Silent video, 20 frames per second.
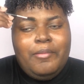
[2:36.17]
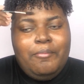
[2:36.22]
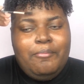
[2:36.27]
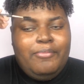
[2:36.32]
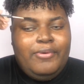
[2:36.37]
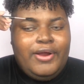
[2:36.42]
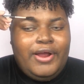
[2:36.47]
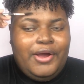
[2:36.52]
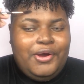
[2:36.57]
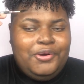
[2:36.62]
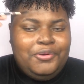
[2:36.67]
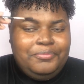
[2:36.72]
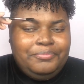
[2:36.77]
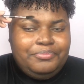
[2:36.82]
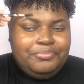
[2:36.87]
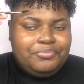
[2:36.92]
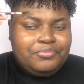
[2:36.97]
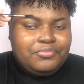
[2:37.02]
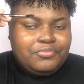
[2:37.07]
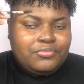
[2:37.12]
brow.
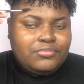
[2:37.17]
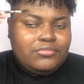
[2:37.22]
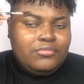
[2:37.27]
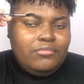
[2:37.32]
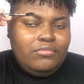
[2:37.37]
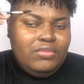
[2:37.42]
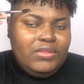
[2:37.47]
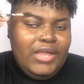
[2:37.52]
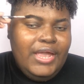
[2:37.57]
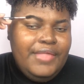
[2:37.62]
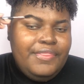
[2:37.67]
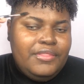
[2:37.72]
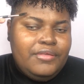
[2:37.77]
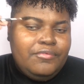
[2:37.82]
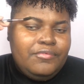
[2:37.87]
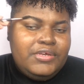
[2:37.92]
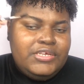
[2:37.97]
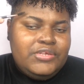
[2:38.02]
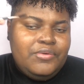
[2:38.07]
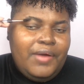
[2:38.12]
And the
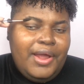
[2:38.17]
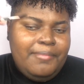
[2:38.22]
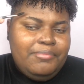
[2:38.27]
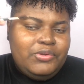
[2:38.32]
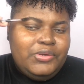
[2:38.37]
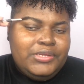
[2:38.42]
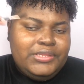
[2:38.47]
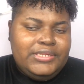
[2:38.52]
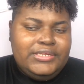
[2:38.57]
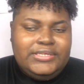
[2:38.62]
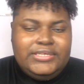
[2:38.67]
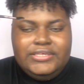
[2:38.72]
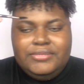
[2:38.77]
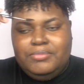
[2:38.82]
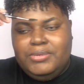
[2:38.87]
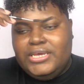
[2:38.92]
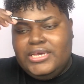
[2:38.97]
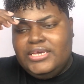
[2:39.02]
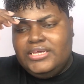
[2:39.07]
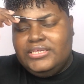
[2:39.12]
reason why I'm doing this is
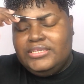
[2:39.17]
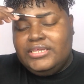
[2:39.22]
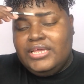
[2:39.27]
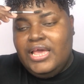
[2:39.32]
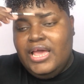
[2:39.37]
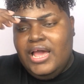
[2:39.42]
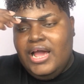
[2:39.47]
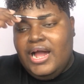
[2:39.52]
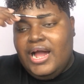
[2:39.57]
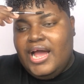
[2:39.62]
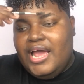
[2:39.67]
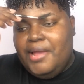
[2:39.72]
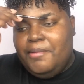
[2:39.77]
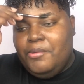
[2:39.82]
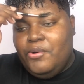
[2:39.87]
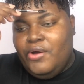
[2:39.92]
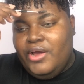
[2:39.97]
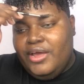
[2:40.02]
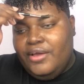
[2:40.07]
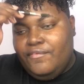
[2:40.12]
because I'm
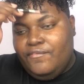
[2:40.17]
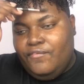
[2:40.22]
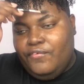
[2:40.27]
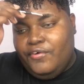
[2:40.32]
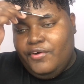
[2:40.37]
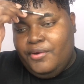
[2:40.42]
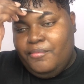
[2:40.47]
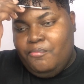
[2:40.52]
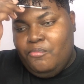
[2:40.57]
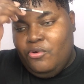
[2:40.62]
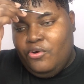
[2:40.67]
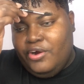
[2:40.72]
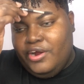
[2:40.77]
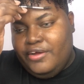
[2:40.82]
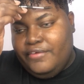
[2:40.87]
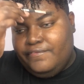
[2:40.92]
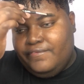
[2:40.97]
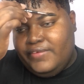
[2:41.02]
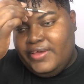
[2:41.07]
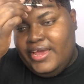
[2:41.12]
going for more
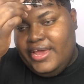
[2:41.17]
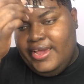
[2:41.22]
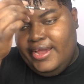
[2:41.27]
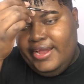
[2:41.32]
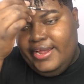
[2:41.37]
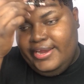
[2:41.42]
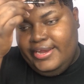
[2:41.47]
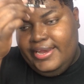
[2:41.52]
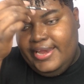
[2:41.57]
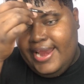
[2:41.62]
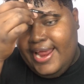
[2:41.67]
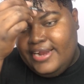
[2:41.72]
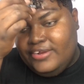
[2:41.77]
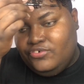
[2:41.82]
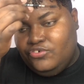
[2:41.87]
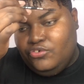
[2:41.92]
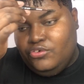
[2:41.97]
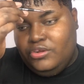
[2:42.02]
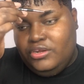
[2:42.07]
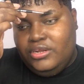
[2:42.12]
of a
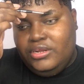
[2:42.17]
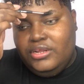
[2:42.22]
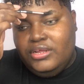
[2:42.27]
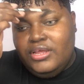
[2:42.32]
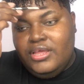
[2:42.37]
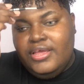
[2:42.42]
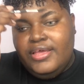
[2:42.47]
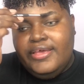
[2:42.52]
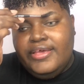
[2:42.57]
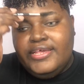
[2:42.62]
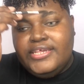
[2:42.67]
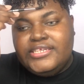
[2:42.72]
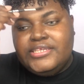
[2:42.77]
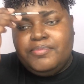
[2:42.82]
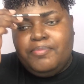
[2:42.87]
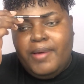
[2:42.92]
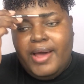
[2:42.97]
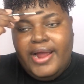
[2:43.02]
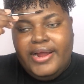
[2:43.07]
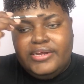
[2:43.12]
natural
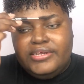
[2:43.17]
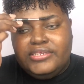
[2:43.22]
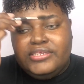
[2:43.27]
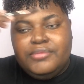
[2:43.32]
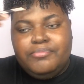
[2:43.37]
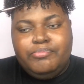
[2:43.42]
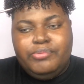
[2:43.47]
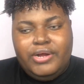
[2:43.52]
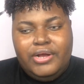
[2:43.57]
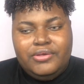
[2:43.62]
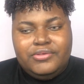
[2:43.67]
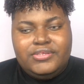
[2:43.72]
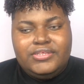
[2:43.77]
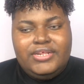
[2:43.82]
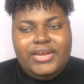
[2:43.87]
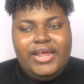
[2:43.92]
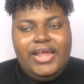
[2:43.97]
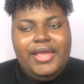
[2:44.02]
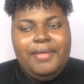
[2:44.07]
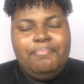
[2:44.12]
sparse brows
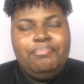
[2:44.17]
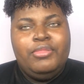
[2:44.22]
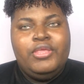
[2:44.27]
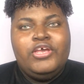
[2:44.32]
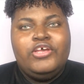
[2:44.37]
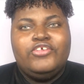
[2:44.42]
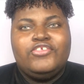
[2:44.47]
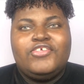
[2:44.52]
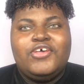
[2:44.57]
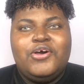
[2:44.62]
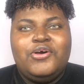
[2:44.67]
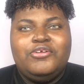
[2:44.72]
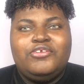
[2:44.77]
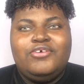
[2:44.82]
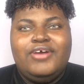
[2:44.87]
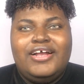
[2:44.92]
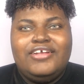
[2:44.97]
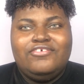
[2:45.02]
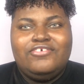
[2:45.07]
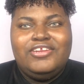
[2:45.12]
today. So
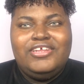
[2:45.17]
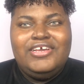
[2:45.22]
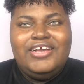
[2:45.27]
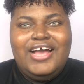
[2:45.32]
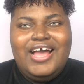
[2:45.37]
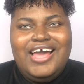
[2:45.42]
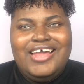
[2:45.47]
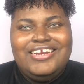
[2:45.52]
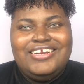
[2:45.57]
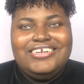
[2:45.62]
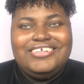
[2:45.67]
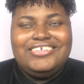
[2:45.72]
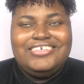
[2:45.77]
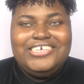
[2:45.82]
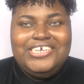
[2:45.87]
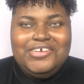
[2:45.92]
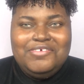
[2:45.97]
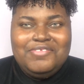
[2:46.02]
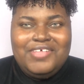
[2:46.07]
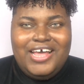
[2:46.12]
to actually go ahead and
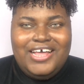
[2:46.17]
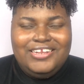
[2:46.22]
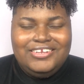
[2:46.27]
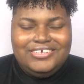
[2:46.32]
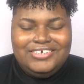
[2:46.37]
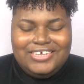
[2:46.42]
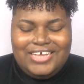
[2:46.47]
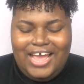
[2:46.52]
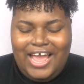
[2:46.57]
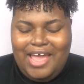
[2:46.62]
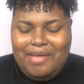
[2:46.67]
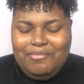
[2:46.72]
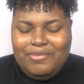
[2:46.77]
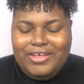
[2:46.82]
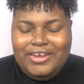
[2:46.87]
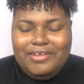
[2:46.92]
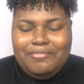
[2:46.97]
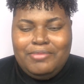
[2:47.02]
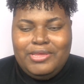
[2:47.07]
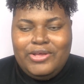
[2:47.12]
achieve that look, I'm
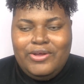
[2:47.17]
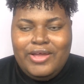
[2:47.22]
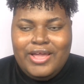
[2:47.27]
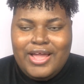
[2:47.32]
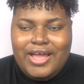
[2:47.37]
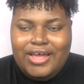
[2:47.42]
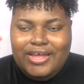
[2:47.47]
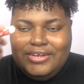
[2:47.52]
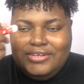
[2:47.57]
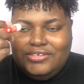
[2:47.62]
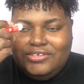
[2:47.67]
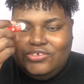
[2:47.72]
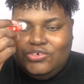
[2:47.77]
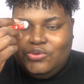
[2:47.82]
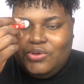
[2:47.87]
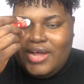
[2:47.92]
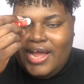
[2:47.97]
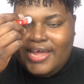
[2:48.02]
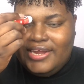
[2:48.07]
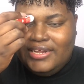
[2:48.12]
going to be going ahead to
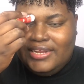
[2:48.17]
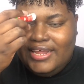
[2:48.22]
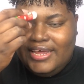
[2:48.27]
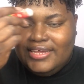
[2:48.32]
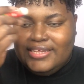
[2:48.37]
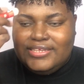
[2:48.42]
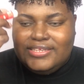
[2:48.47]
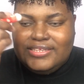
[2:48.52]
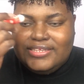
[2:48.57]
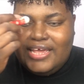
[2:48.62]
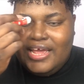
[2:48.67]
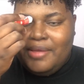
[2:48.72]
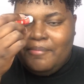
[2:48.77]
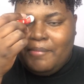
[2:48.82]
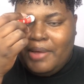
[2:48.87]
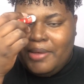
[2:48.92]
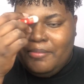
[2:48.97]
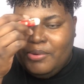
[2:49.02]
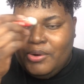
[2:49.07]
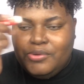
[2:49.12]
kind of like set
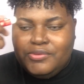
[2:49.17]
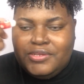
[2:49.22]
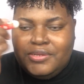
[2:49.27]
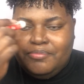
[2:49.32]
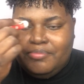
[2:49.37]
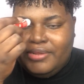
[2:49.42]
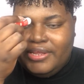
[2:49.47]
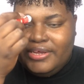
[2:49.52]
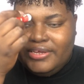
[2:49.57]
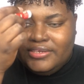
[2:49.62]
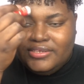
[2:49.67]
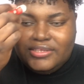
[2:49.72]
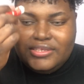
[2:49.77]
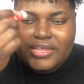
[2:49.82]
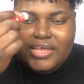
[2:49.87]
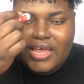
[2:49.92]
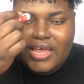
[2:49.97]
my brows in place,